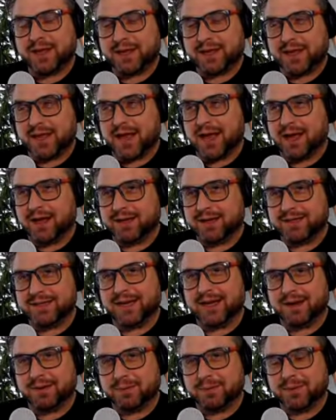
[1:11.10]
Yeah,
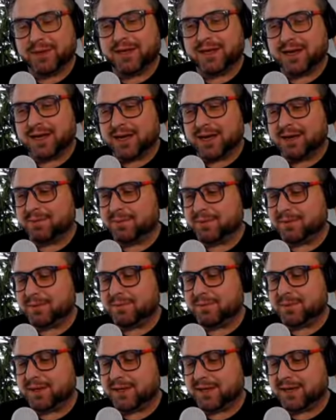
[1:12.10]

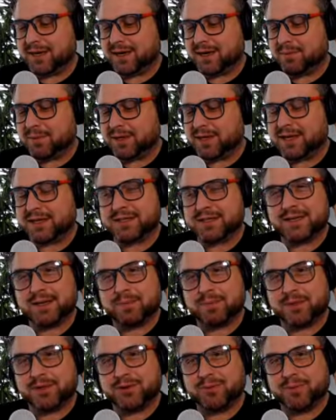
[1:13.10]
we kicked it
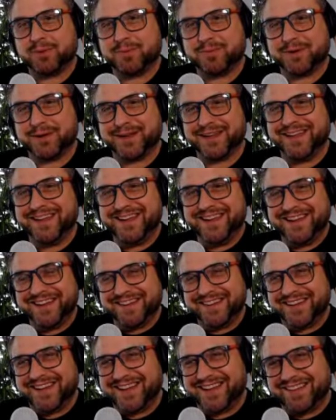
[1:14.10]
up a little bit, buddy.
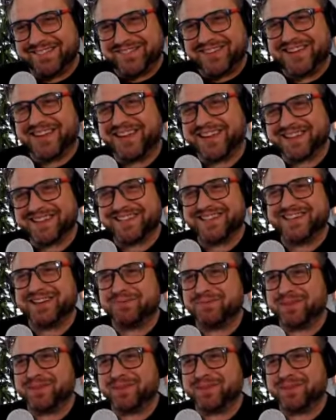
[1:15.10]
We kicked it up.